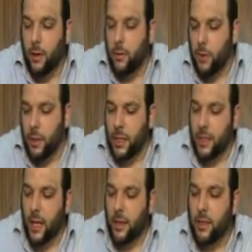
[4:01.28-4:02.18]
Now to
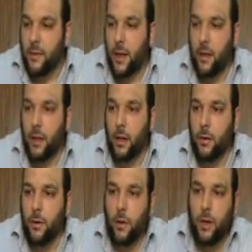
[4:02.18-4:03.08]
understand this further,
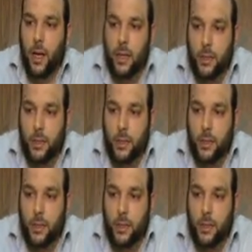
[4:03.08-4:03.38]
if we look